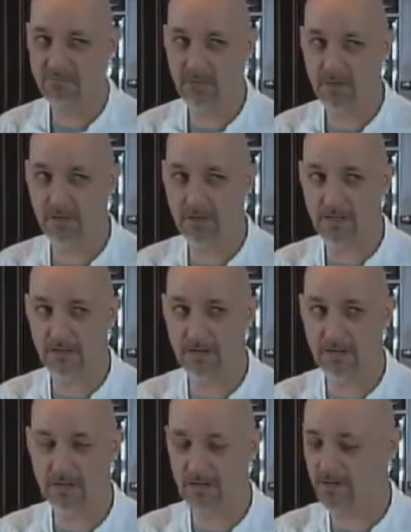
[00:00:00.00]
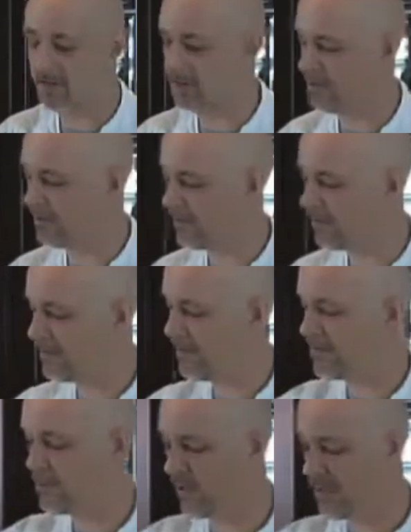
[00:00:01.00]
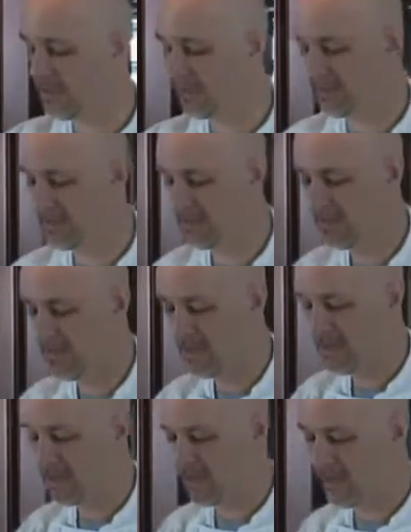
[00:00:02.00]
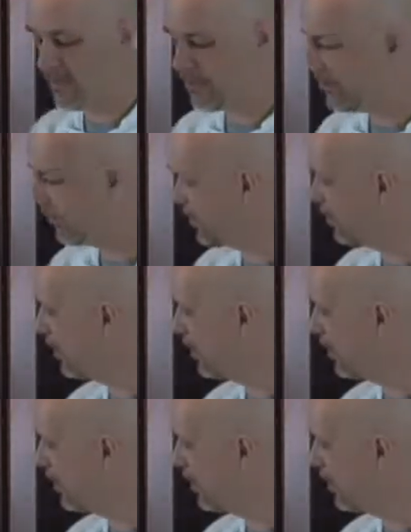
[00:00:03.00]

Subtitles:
They'll cook it a nice way and come out beautiful.